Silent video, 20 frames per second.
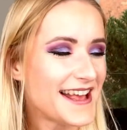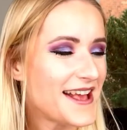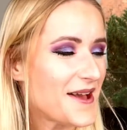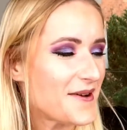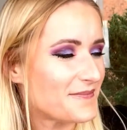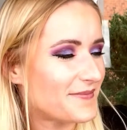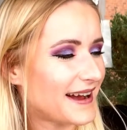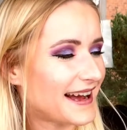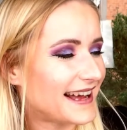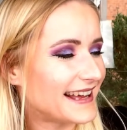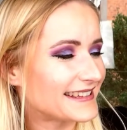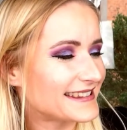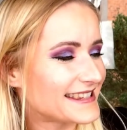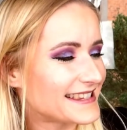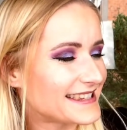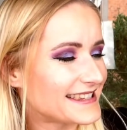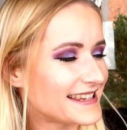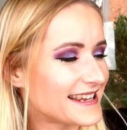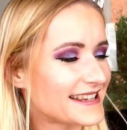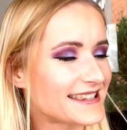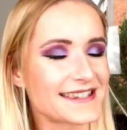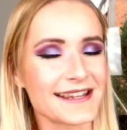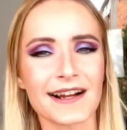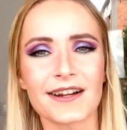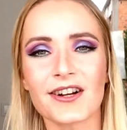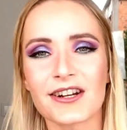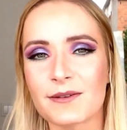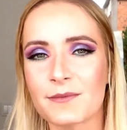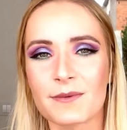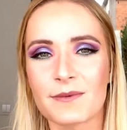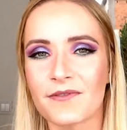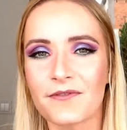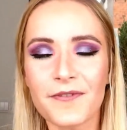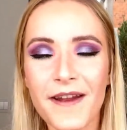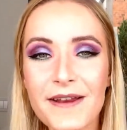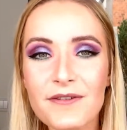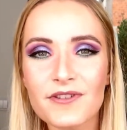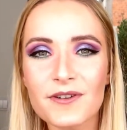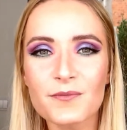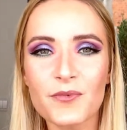but it's not going to be my
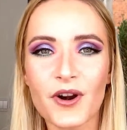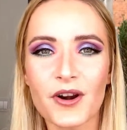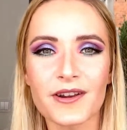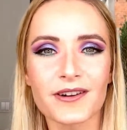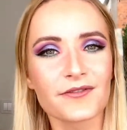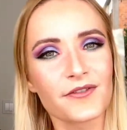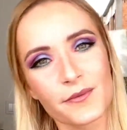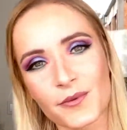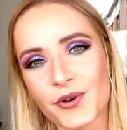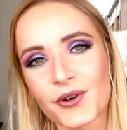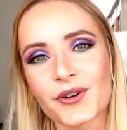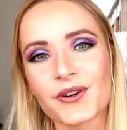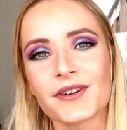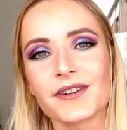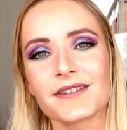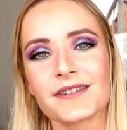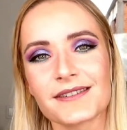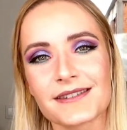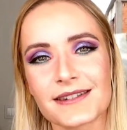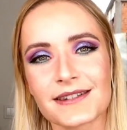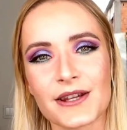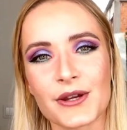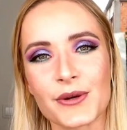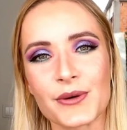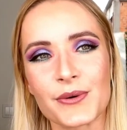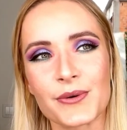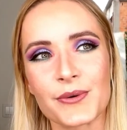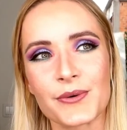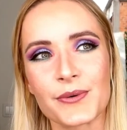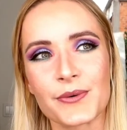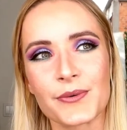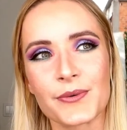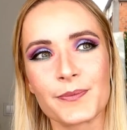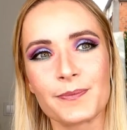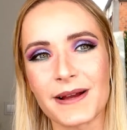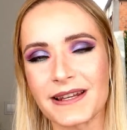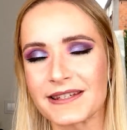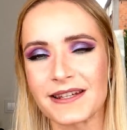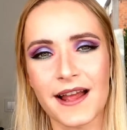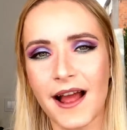favorite product from her. So,
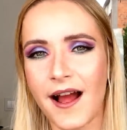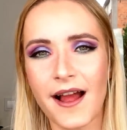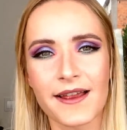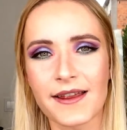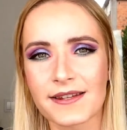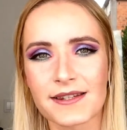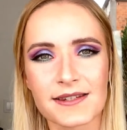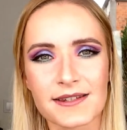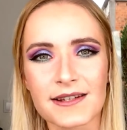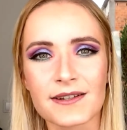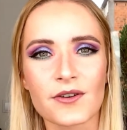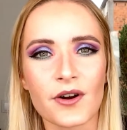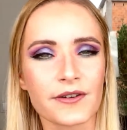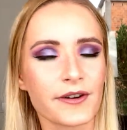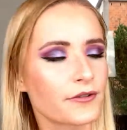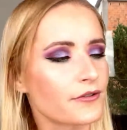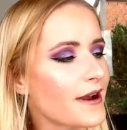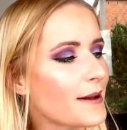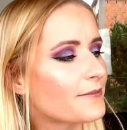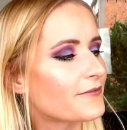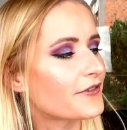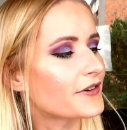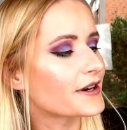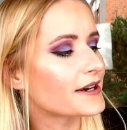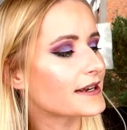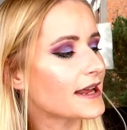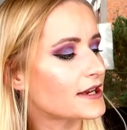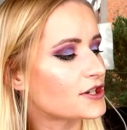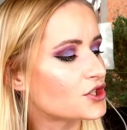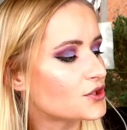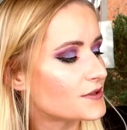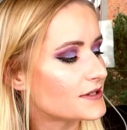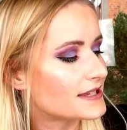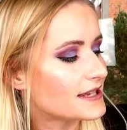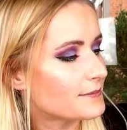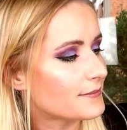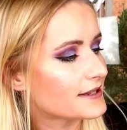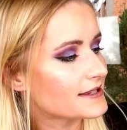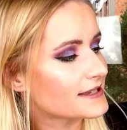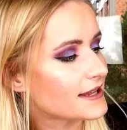but I still gonna grab for it. I do see
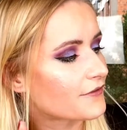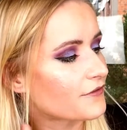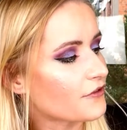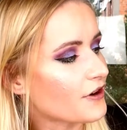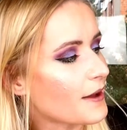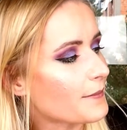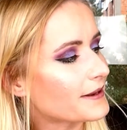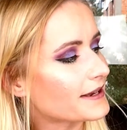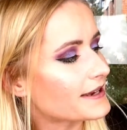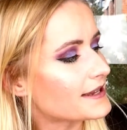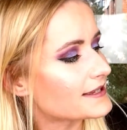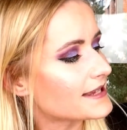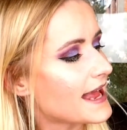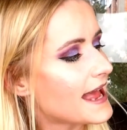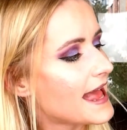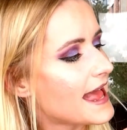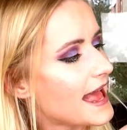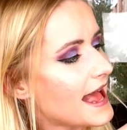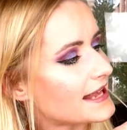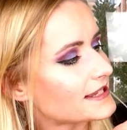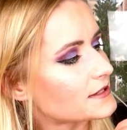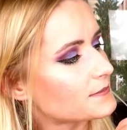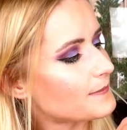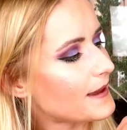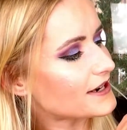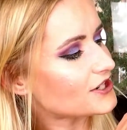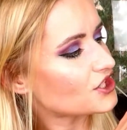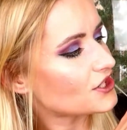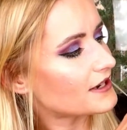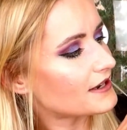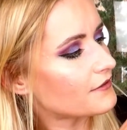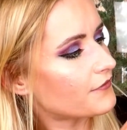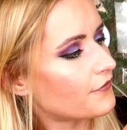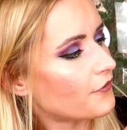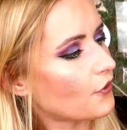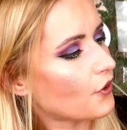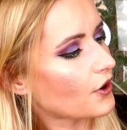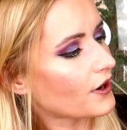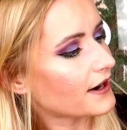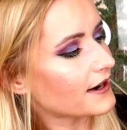myself grabbing this, especially
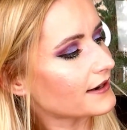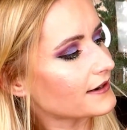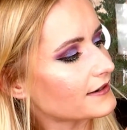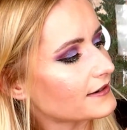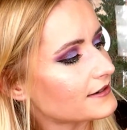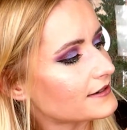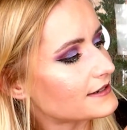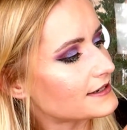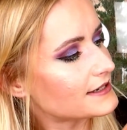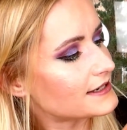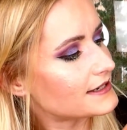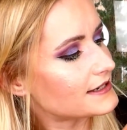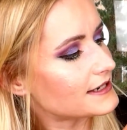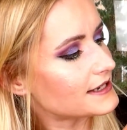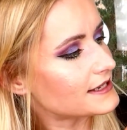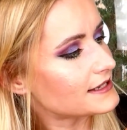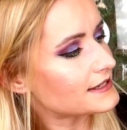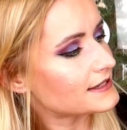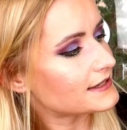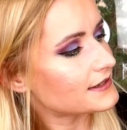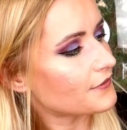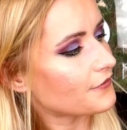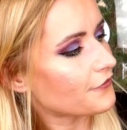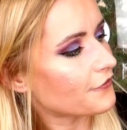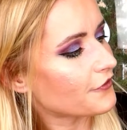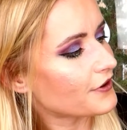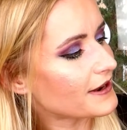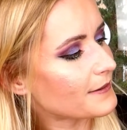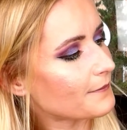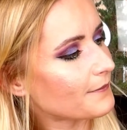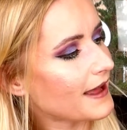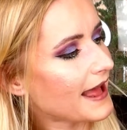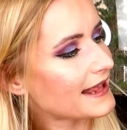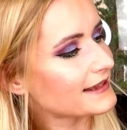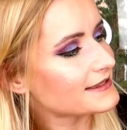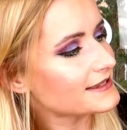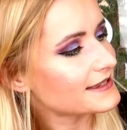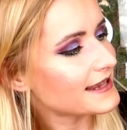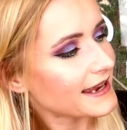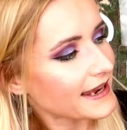for these free
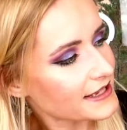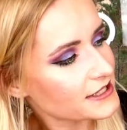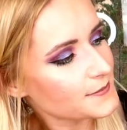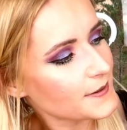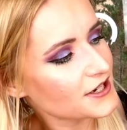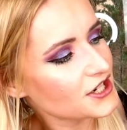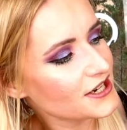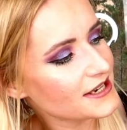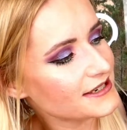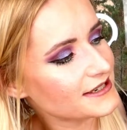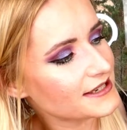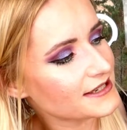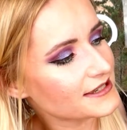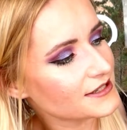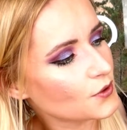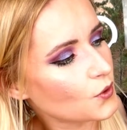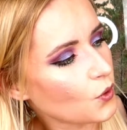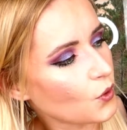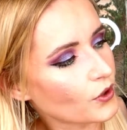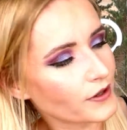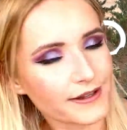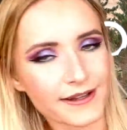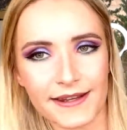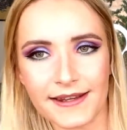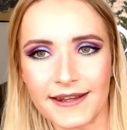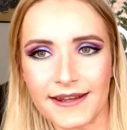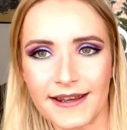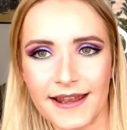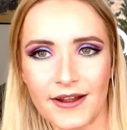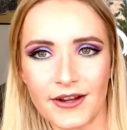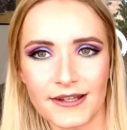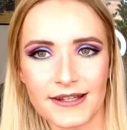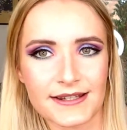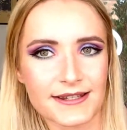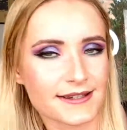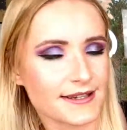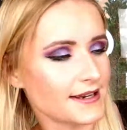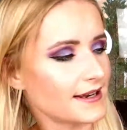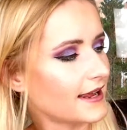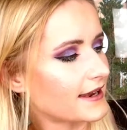mattes, like especially this corner here,
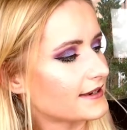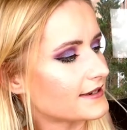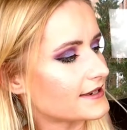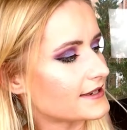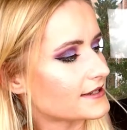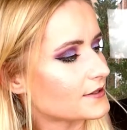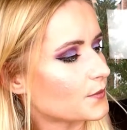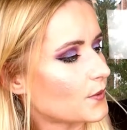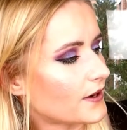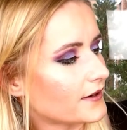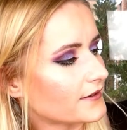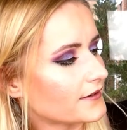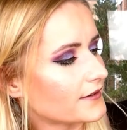honestly, like this one.